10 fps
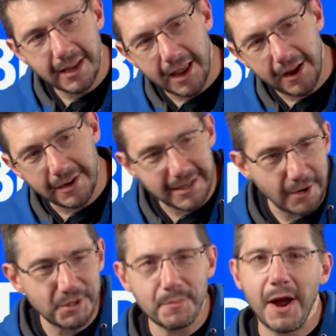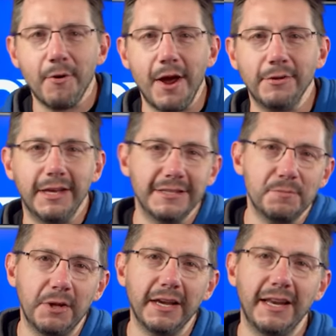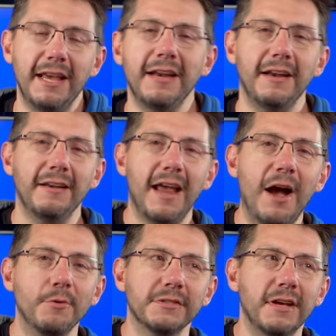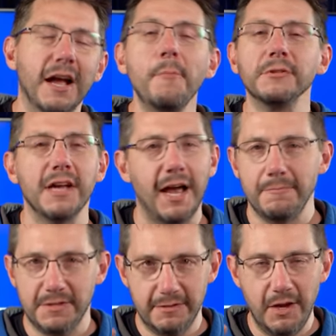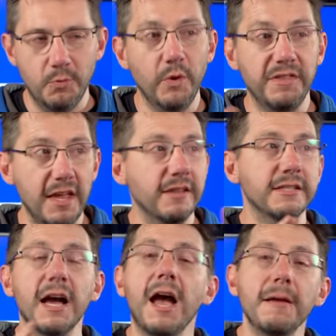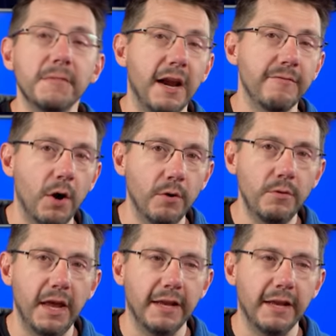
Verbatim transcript: and uh, down to the power outlet to plug it in and out a couple times within the time that I've owned